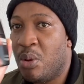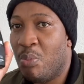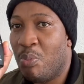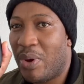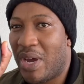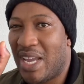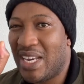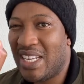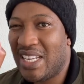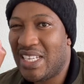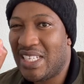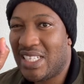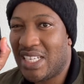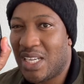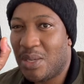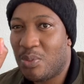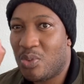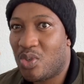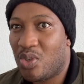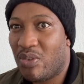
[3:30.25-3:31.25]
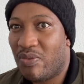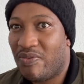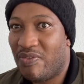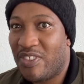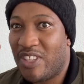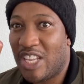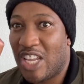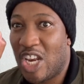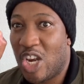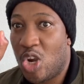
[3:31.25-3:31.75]
But in terms
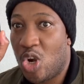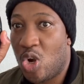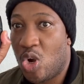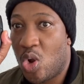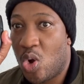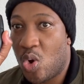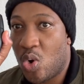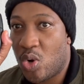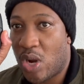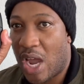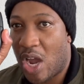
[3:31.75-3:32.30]
of the load,